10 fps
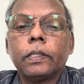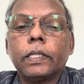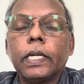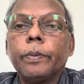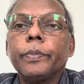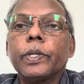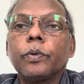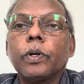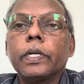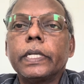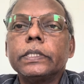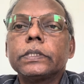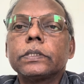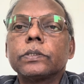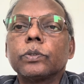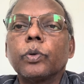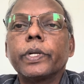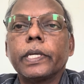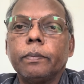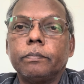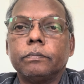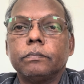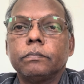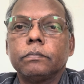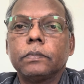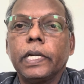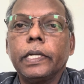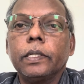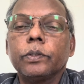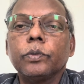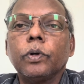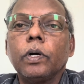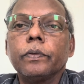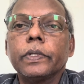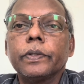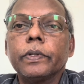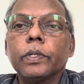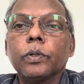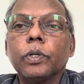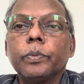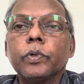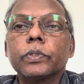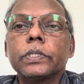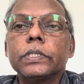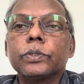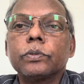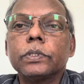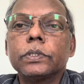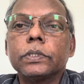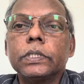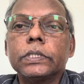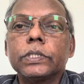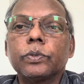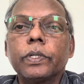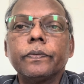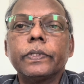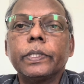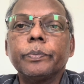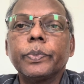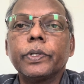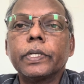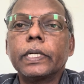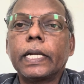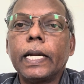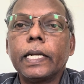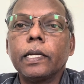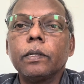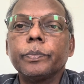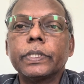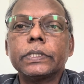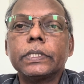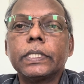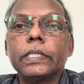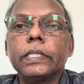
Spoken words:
The number one is sodium, right? You all very well know about this. This is one of the important cation present in